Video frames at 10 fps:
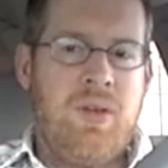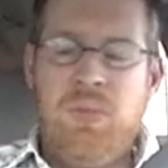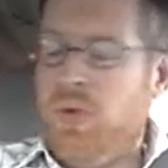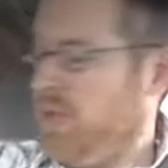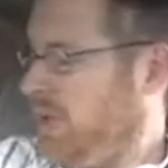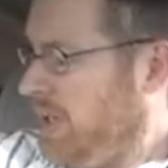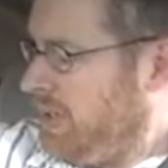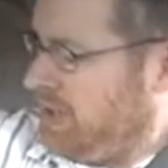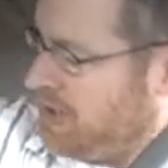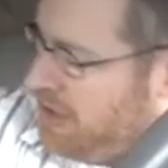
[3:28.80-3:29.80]
points we kind of
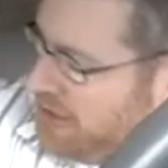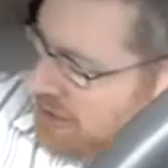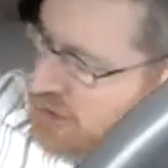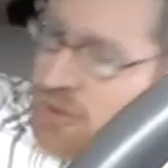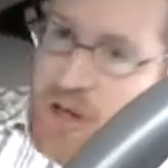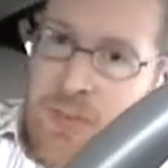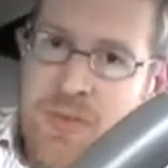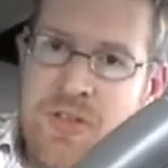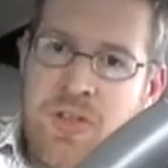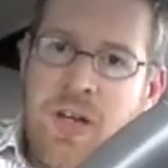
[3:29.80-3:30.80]
discussed to help
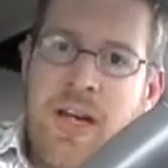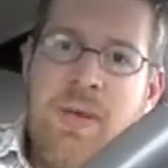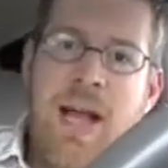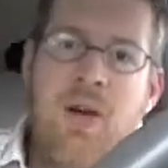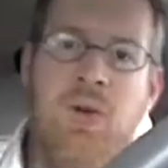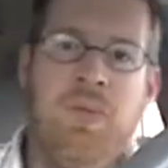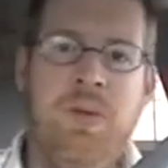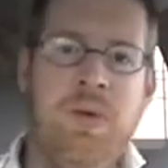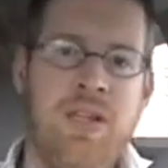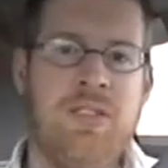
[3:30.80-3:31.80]
describe how it would
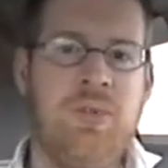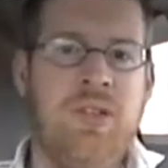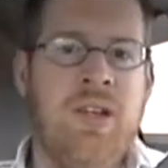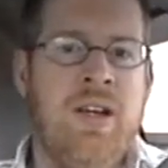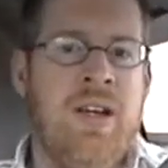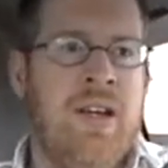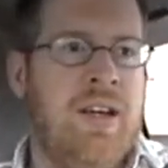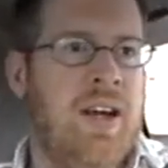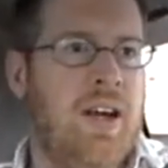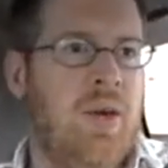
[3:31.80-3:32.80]
be possible
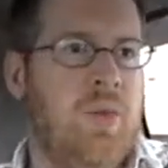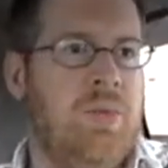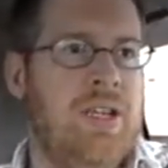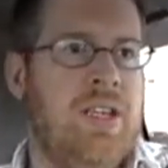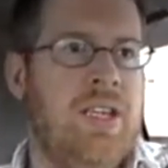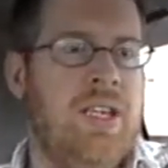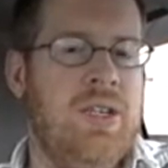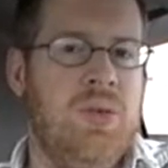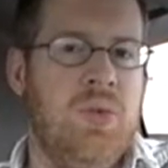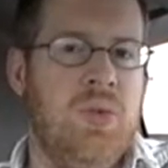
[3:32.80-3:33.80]
uh, would be that
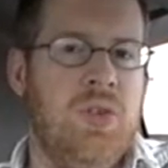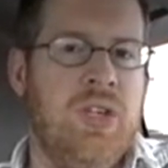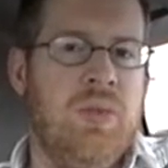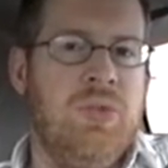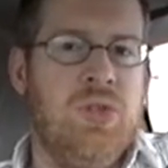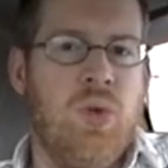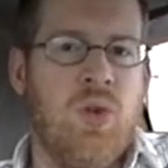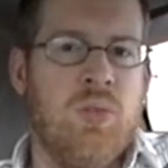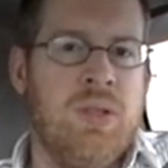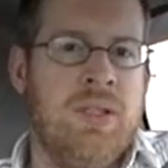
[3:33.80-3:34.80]
he would
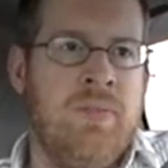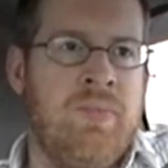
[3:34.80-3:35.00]
absorb